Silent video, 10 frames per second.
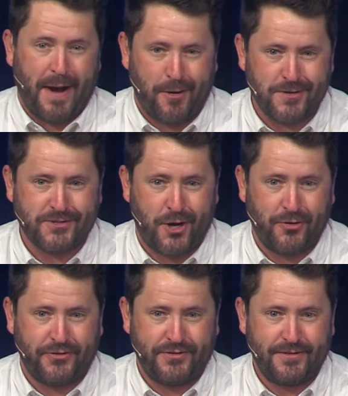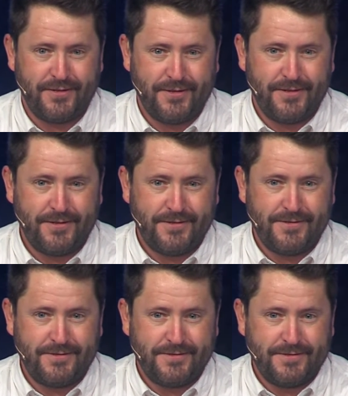my results.
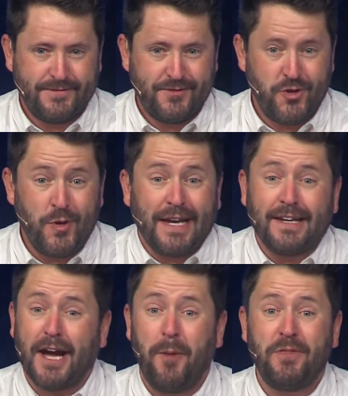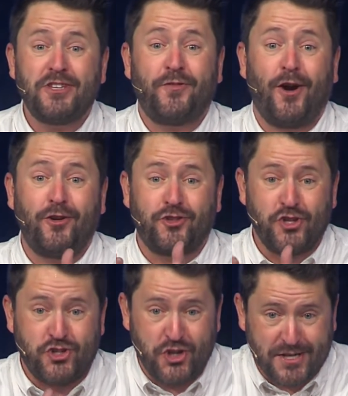You didn't come this far
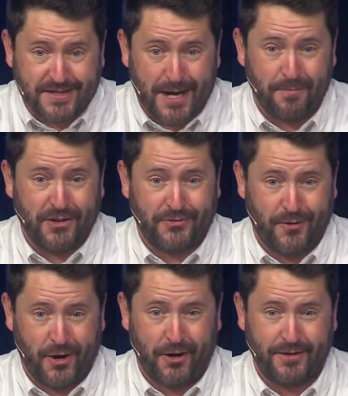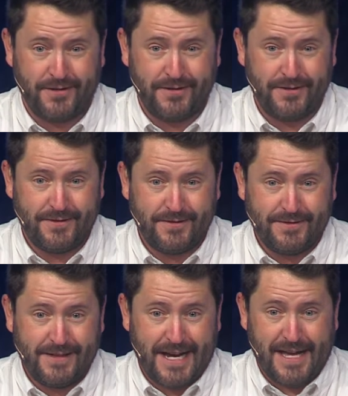to just come this far.
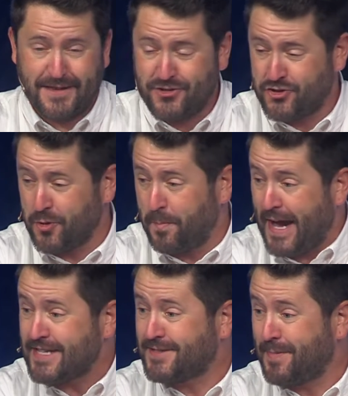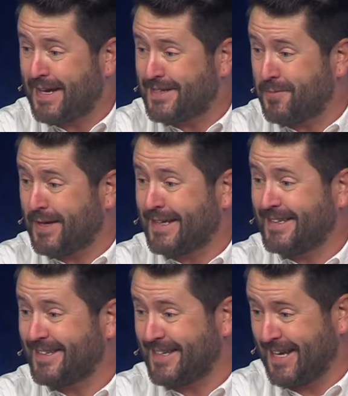And this is your best pandemic
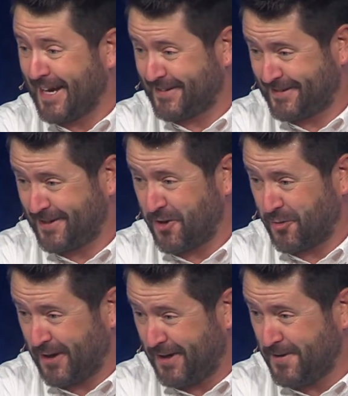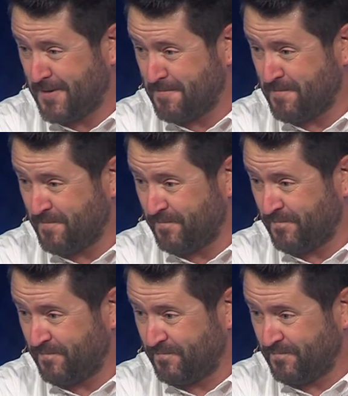yet. Agreed?
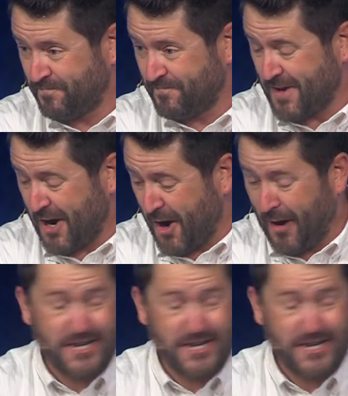All